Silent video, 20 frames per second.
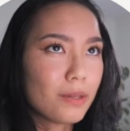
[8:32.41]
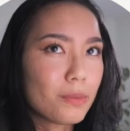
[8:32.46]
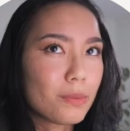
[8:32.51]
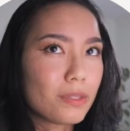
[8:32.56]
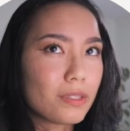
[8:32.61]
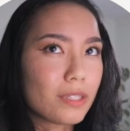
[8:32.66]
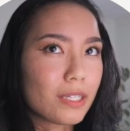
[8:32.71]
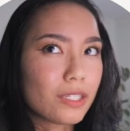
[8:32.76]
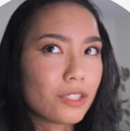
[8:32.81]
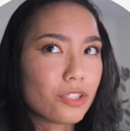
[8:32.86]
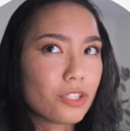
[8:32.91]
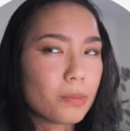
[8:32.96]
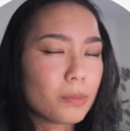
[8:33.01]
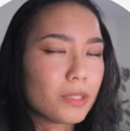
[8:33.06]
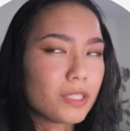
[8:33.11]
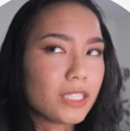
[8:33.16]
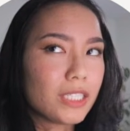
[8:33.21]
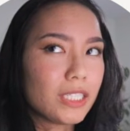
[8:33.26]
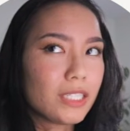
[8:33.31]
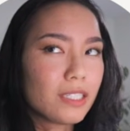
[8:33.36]
was like super
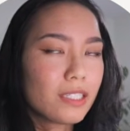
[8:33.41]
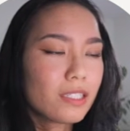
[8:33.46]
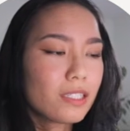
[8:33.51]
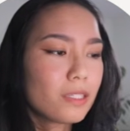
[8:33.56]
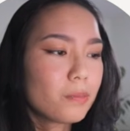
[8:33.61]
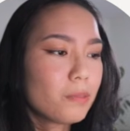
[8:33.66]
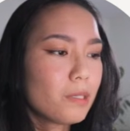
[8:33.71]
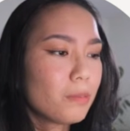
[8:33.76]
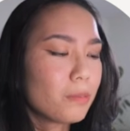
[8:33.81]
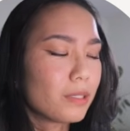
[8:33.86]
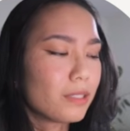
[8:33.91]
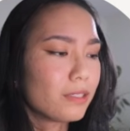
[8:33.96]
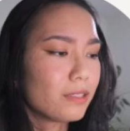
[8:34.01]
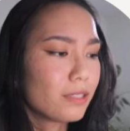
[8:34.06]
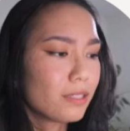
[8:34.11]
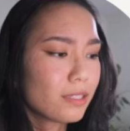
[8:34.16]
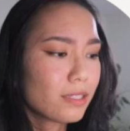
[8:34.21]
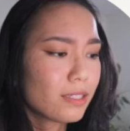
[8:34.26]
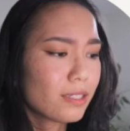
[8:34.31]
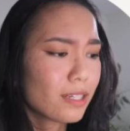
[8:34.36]
tedious to me, but
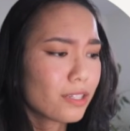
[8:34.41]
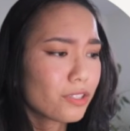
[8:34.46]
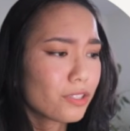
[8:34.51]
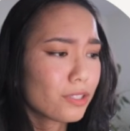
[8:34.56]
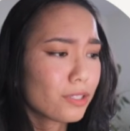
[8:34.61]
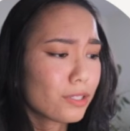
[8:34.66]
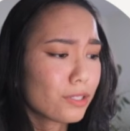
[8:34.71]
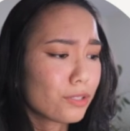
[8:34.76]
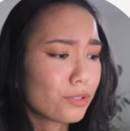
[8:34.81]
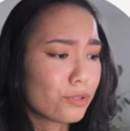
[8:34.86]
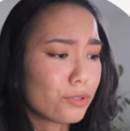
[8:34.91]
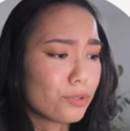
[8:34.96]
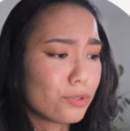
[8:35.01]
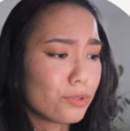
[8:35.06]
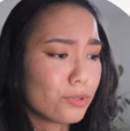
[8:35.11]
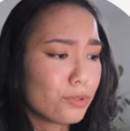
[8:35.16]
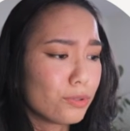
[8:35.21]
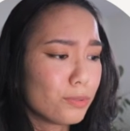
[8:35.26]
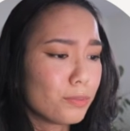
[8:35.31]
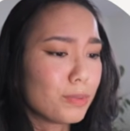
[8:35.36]
this is actually like
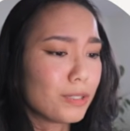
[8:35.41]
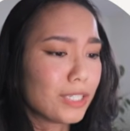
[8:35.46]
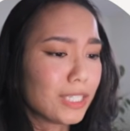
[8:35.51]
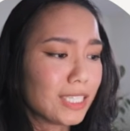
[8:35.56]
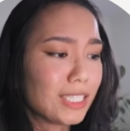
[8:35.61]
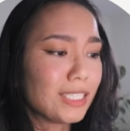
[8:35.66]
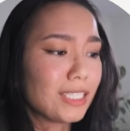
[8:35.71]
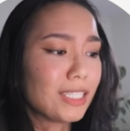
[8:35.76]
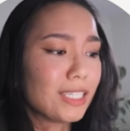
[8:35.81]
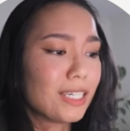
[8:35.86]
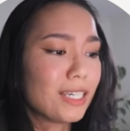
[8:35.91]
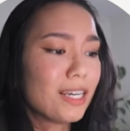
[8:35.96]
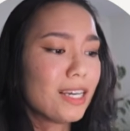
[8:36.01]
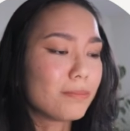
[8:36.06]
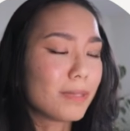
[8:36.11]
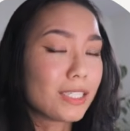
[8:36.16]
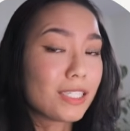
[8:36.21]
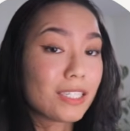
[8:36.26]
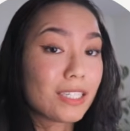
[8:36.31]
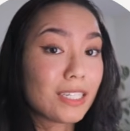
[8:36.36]
super easy.
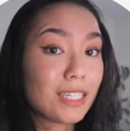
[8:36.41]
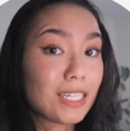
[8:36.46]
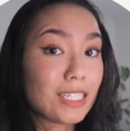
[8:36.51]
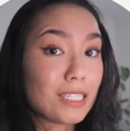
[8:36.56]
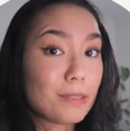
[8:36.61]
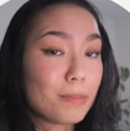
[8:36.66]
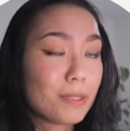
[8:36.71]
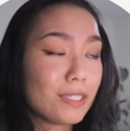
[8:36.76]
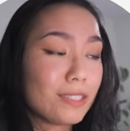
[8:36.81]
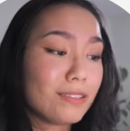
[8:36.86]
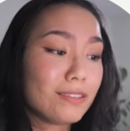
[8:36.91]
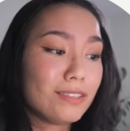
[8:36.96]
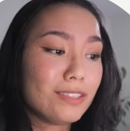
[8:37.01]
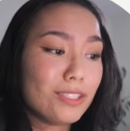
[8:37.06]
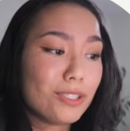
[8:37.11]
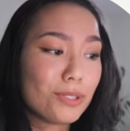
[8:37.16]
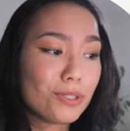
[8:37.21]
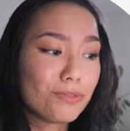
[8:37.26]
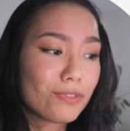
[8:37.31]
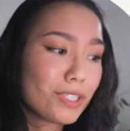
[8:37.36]
My skin has been
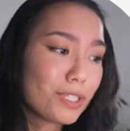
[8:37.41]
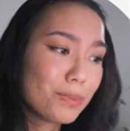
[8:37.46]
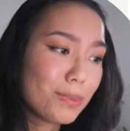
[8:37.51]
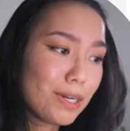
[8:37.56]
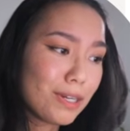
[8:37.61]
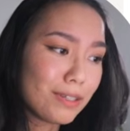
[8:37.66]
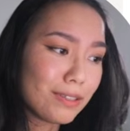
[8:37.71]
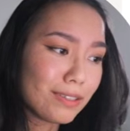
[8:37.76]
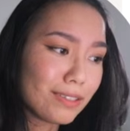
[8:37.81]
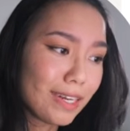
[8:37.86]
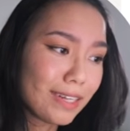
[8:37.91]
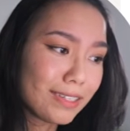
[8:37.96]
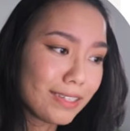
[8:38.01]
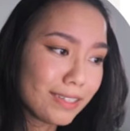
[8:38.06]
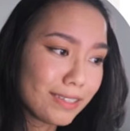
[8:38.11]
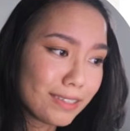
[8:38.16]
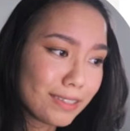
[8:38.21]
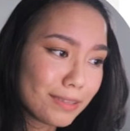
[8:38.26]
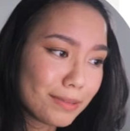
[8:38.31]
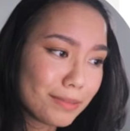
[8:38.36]
doing really well, I
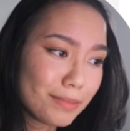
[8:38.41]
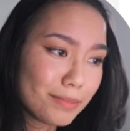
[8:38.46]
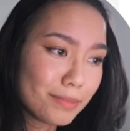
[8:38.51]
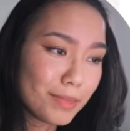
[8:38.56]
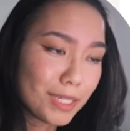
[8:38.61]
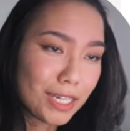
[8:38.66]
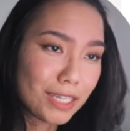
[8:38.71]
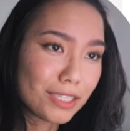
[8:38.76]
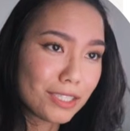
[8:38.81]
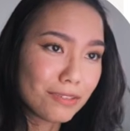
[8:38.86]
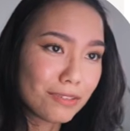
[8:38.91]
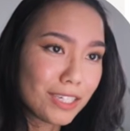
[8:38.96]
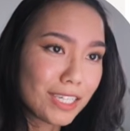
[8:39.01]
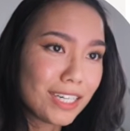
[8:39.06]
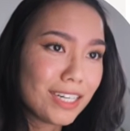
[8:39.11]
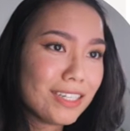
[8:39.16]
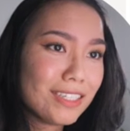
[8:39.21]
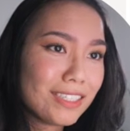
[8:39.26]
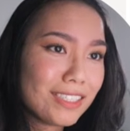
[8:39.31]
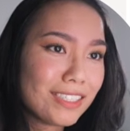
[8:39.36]
think, because of it.
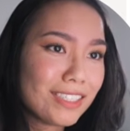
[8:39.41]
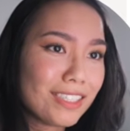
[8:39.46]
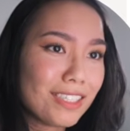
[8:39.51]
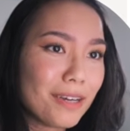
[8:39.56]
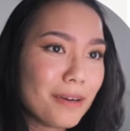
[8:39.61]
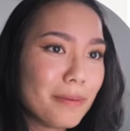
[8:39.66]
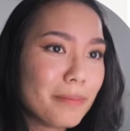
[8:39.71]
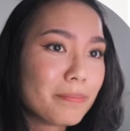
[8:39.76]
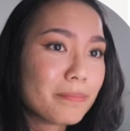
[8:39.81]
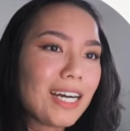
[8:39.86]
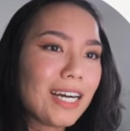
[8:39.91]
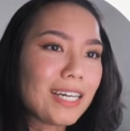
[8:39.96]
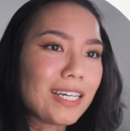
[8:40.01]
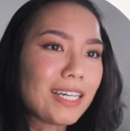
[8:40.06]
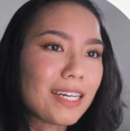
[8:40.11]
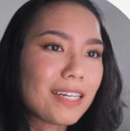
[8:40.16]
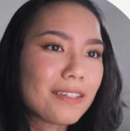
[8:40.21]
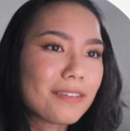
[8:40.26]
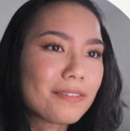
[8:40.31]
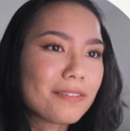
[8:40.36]
So I
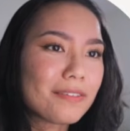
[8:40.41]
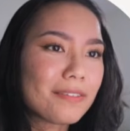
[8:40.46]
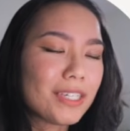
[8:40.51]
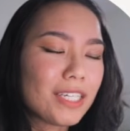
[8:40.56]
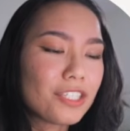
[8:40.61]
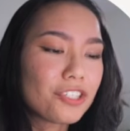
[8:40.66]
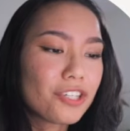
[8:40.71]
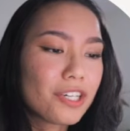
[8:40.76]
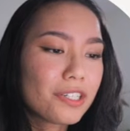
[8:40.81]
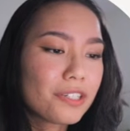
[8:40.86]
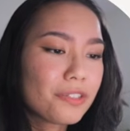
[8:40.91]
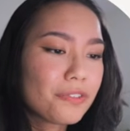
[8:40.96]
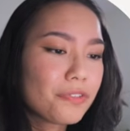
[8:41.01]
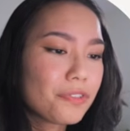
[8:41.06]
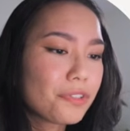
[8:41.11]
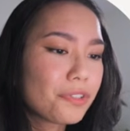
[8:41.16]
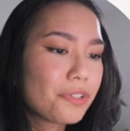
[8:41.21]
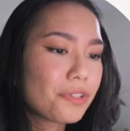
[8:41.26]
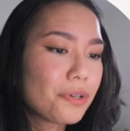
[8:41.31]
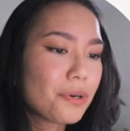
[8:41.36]
have a tracker
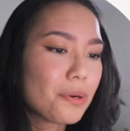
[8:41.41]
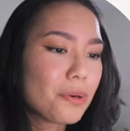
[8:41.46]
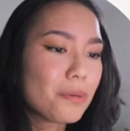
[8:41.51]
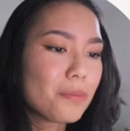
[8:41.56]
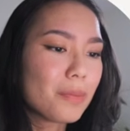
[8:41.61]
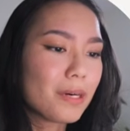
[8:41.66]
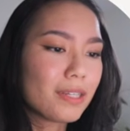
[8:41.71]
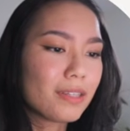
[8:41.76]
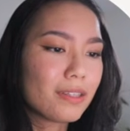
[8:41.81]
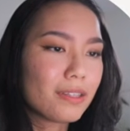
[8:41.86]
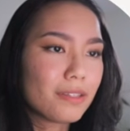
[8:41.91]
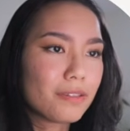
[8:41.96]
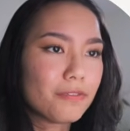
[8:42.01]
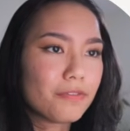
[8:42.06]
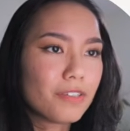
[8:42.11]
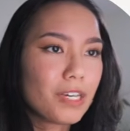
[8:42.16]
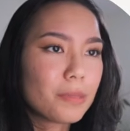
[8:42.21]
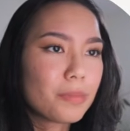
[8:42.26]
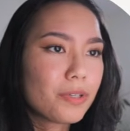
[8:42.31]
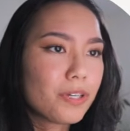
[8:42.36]
for the whole month of
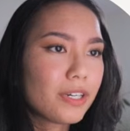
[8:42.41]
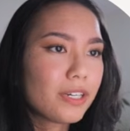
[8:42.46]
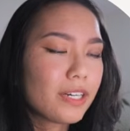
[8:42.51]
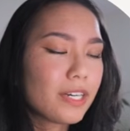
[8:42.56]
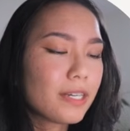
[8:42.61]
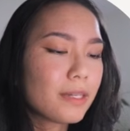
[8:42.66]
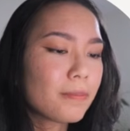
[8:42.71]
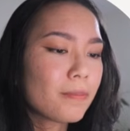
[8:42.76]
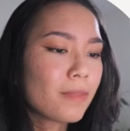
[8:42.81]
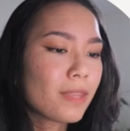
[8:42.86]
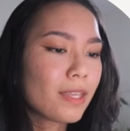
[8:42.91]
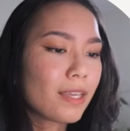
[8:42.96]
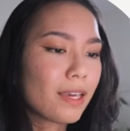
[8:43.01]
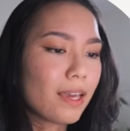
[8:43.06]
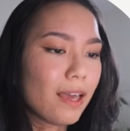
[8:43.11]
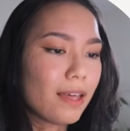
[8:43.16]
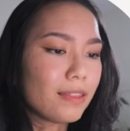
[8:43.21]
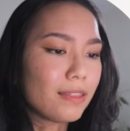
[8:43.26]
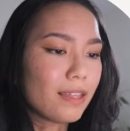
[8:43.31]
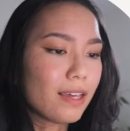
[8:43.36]
February,
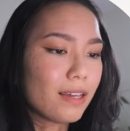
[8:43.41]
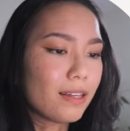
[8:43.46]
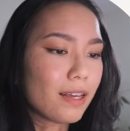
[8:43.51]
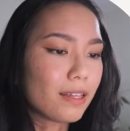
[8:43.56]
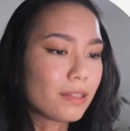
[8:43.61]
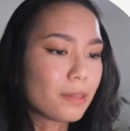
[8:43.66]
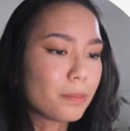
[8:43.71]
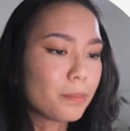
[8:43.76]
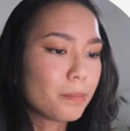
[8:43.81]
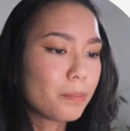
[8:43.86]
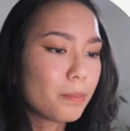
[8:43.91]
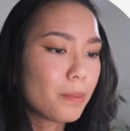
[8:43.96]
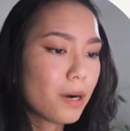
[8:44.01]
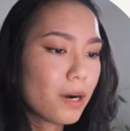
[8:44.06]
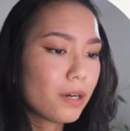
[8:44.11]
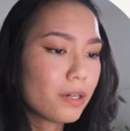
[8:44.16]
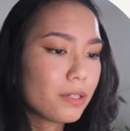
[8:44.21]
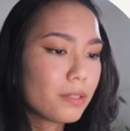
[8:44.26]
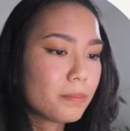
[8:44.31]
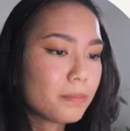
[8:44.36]
and then at the
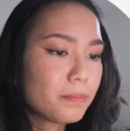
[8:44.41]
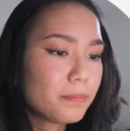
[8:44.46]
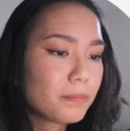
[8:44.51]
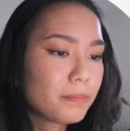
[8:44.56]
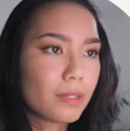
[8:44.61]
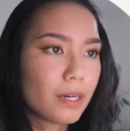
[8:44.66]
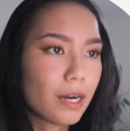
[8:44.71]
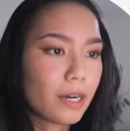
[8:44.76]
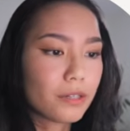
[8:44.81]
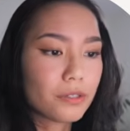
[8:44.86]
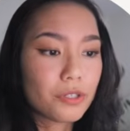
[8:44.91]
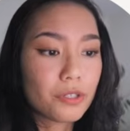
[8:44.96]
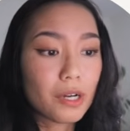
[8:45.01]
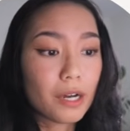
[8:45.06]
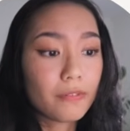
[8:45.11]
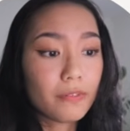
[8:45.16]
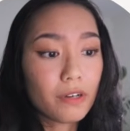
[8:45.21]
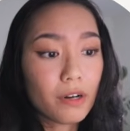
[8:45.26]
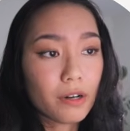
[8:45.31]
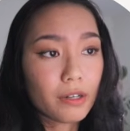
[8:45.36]
bottom I also
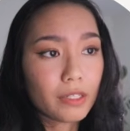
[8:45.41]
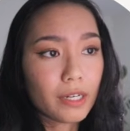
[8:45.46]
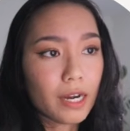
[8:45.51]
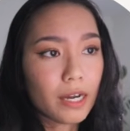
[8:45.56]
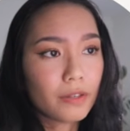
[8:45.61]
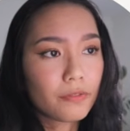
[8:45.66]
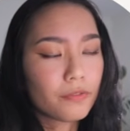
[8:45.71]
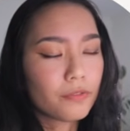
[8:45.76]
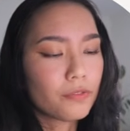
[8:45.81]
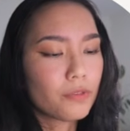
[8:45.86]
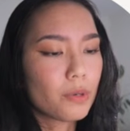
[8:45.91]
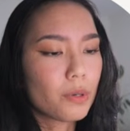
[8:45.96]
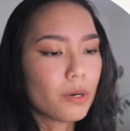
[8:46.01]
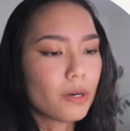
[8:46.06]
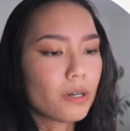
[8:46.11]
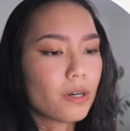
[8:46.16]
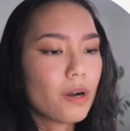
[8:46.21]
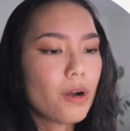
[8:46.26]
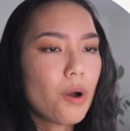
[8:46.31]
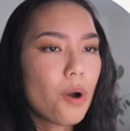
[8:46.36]
have an archive
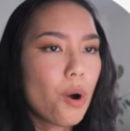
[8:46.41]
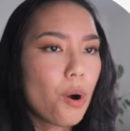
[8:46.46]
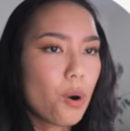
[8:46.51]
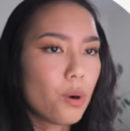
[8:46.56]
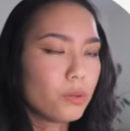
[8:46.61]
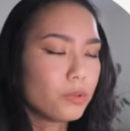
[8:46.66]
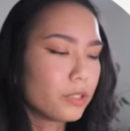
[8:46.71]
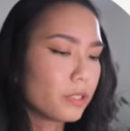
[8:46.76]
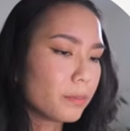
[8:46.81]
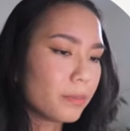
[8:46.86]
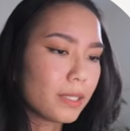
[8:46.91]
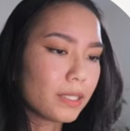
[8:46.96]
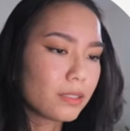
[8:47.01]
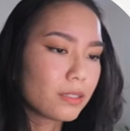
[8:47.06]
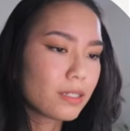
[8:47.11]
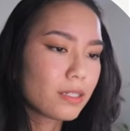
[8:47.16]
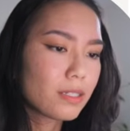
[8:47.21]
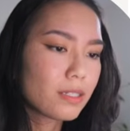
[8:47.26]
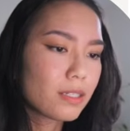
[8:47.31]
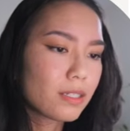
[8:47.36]
for older
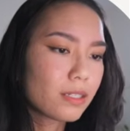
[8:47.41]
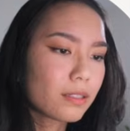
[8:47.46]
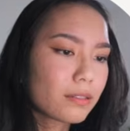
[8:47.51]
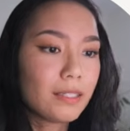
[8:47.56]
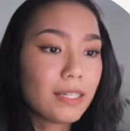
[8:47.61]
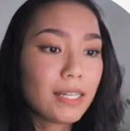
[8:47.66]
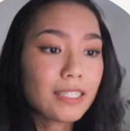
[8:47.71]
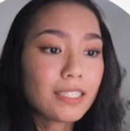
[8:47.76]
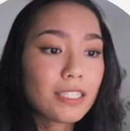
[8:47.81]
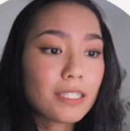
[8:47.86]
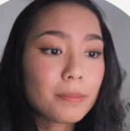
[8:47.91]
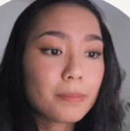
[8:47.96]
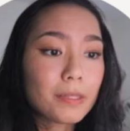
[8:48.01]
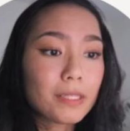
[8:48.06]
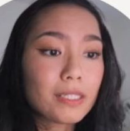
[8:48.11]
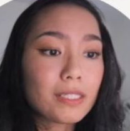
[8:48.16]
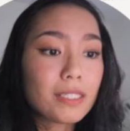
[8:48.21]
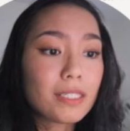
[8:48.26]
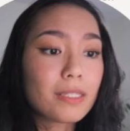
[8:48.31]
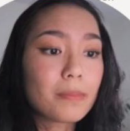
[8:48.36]
months. Next up
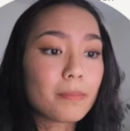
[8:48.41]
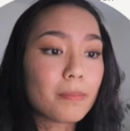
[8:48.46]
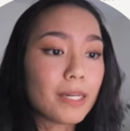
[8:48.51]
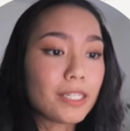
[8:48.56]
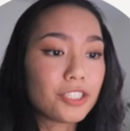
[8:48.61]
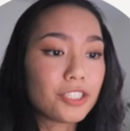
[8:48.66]
is my